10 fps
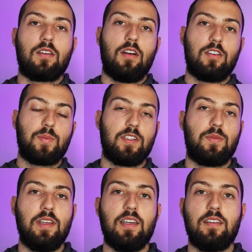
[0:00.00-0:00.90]
Coach
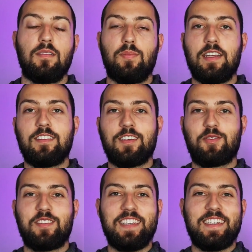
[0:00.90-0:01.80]
brings me in, basically
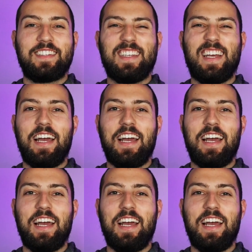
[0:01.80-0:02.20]
critiques